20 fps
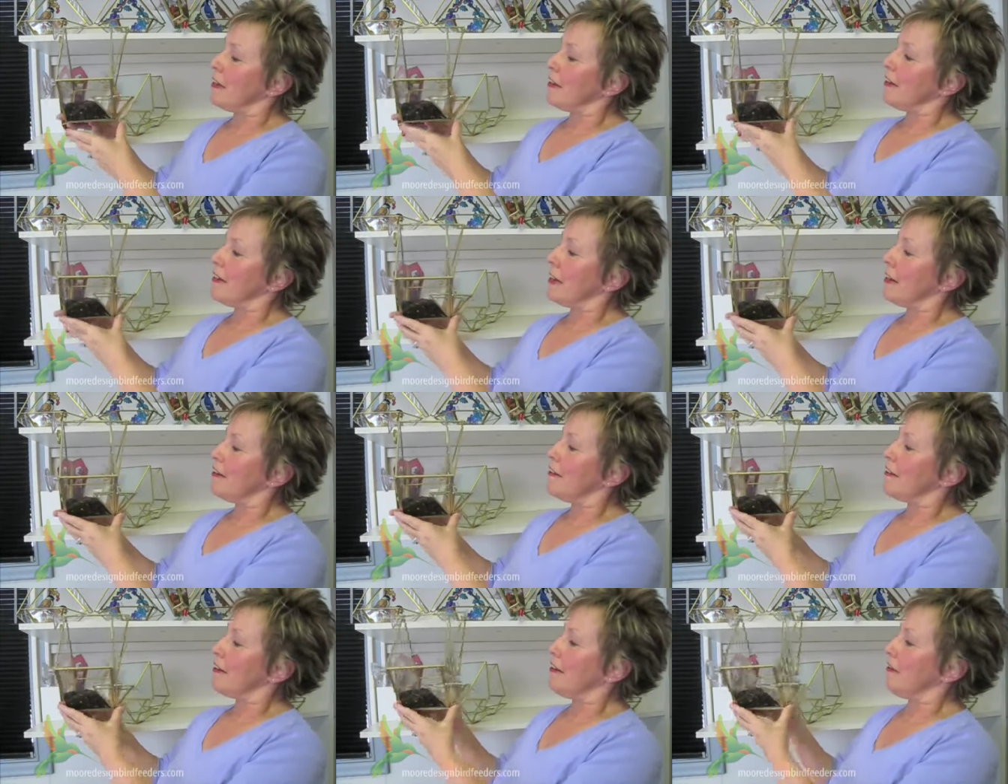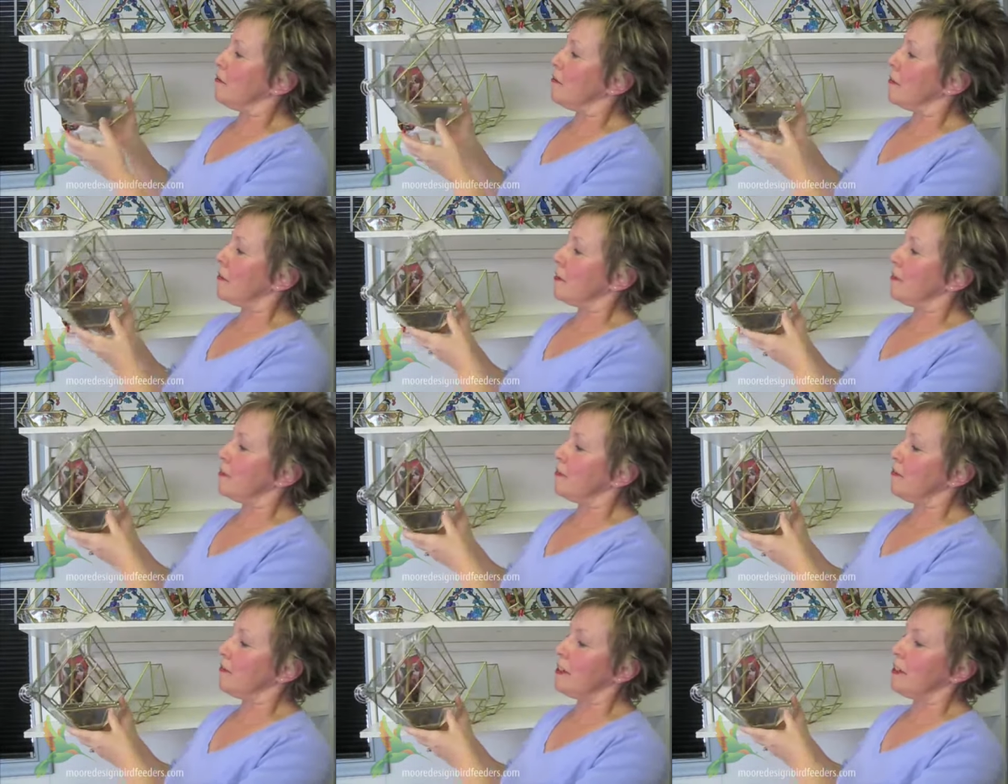Now, with
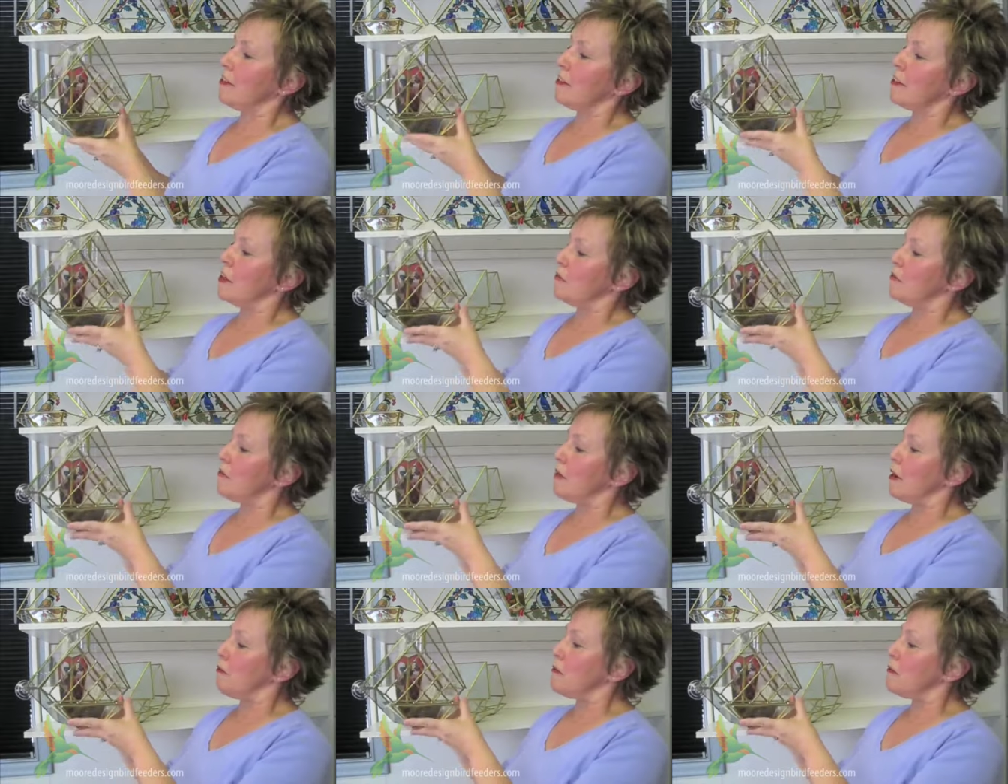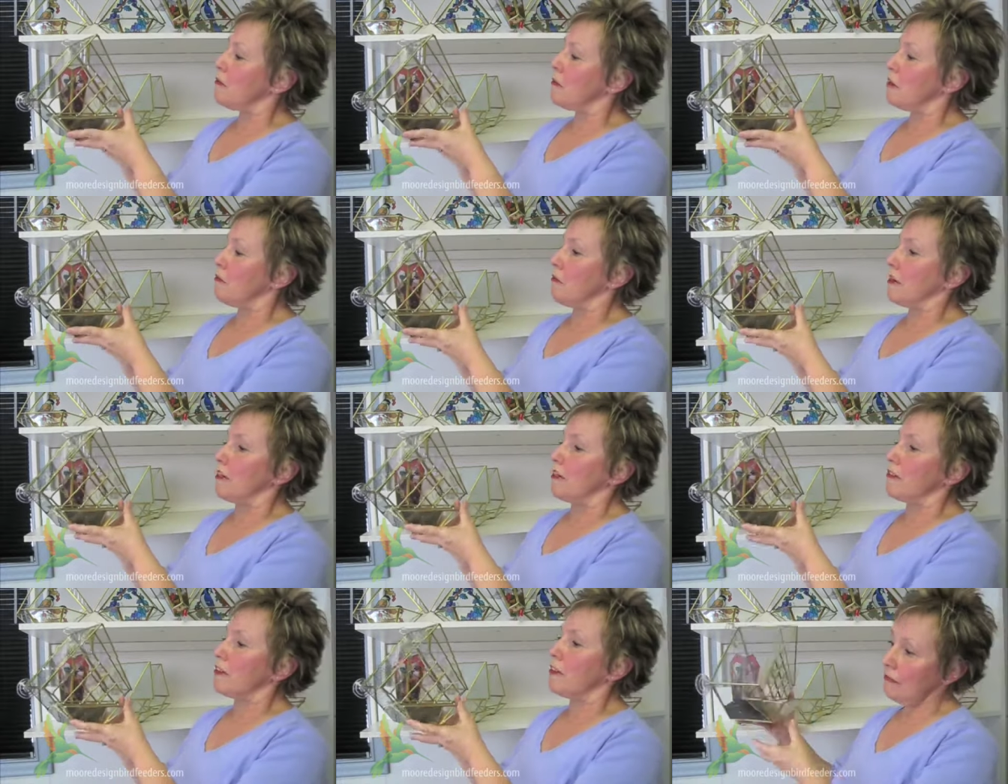this feeder, you're probably
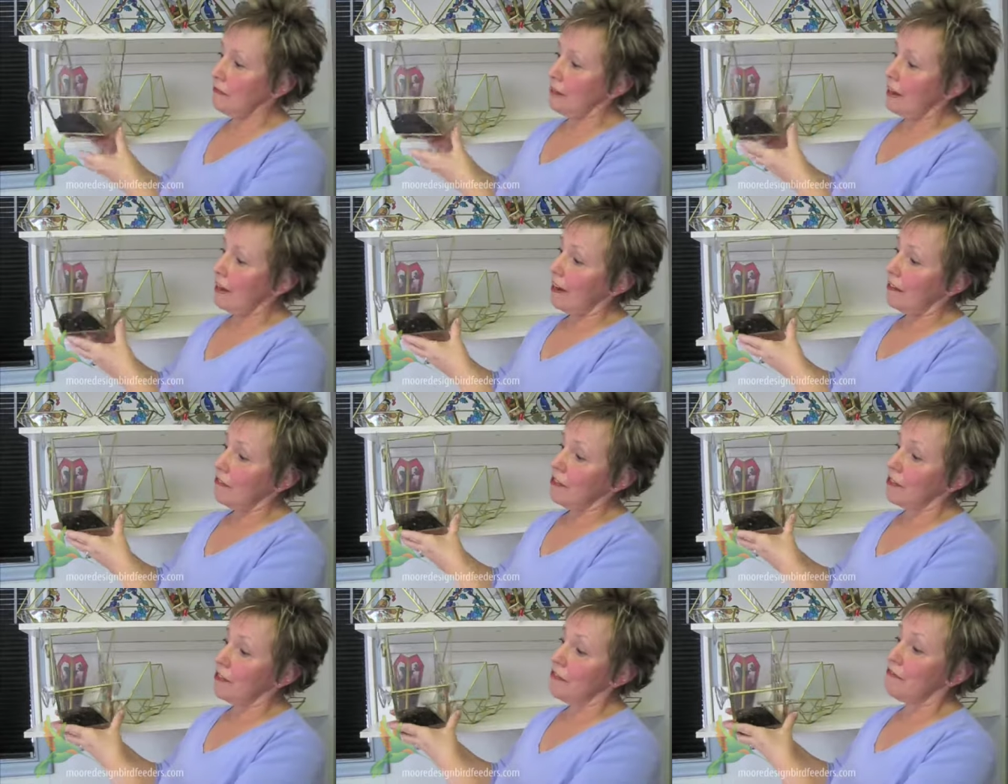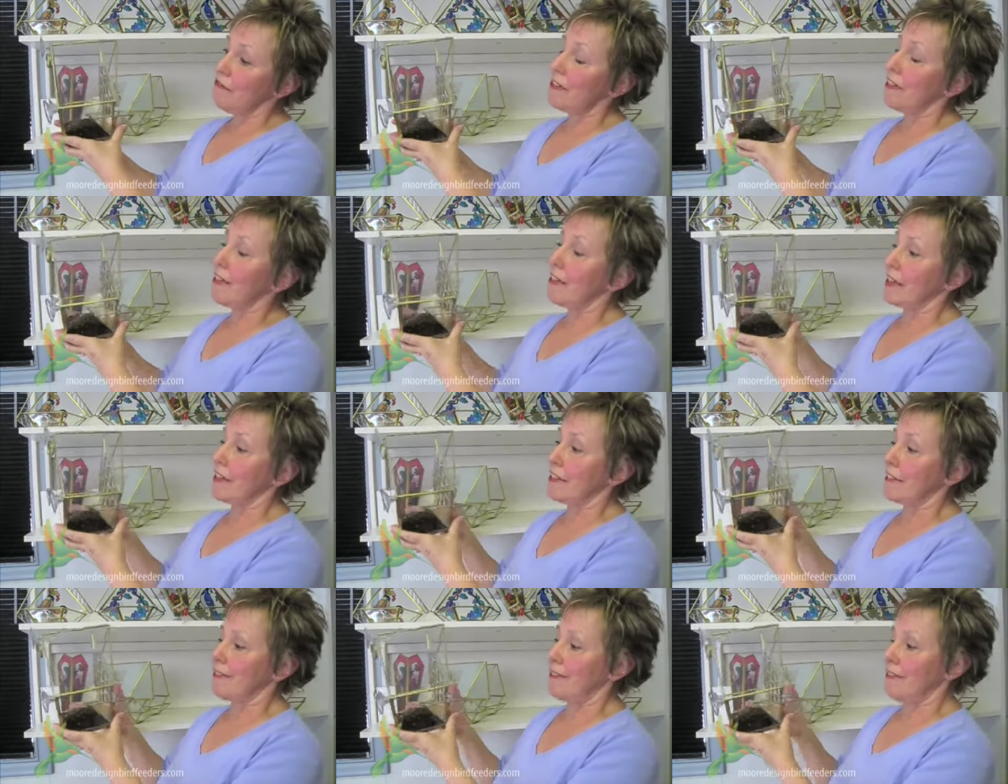wondering, how do you fill
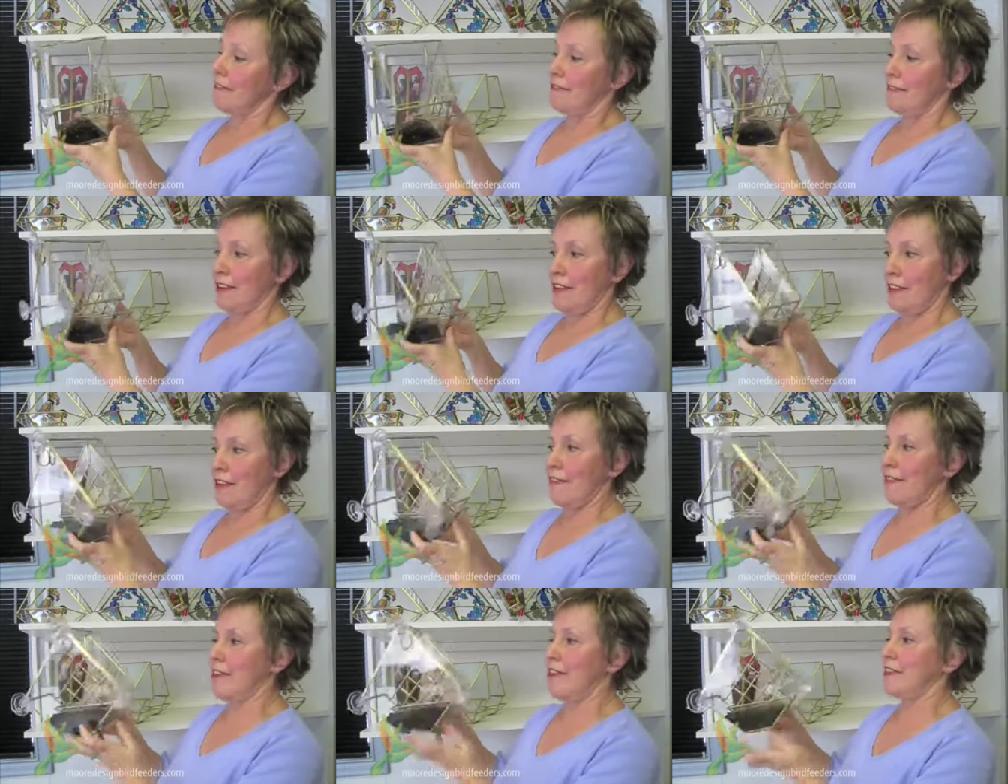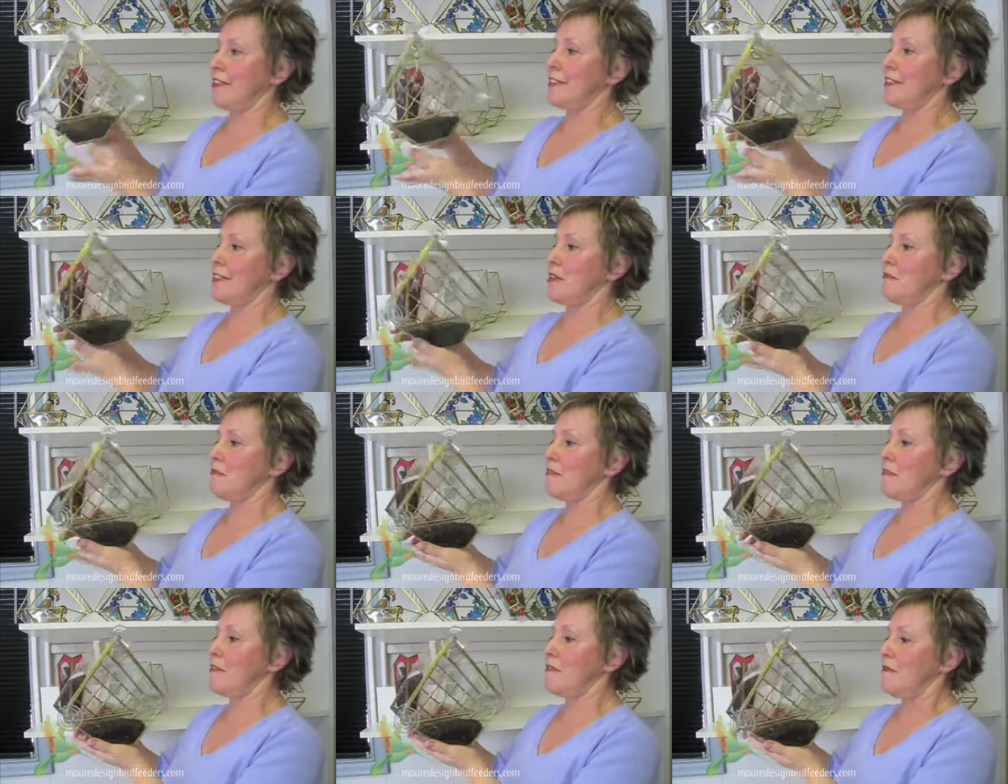it? Very, very
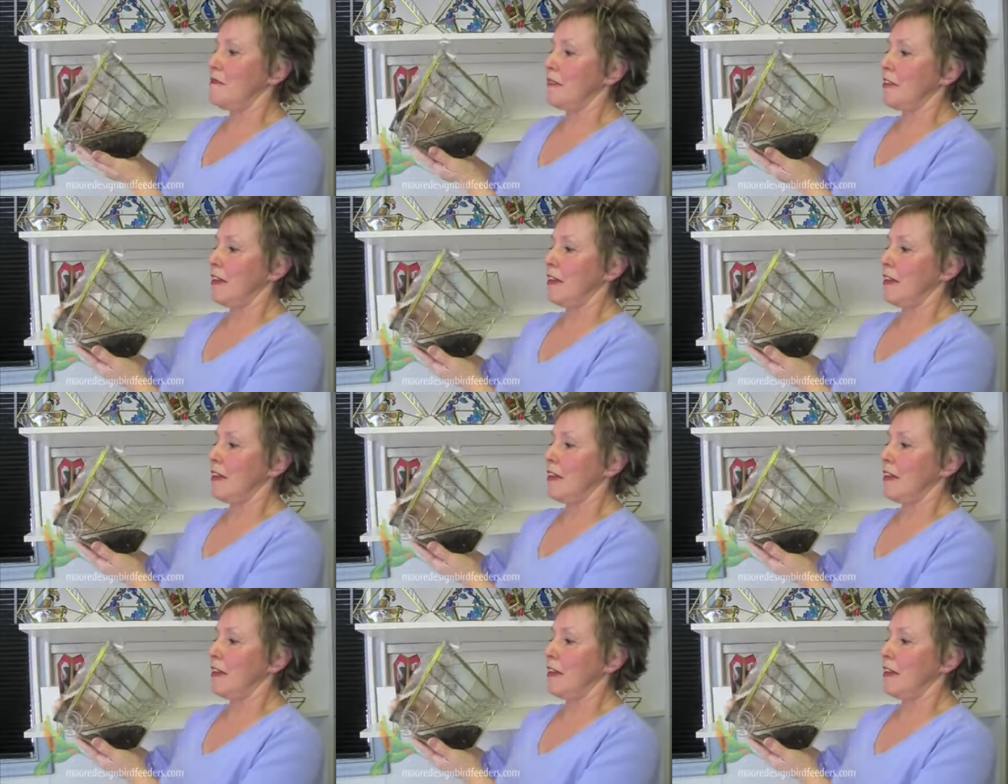simple.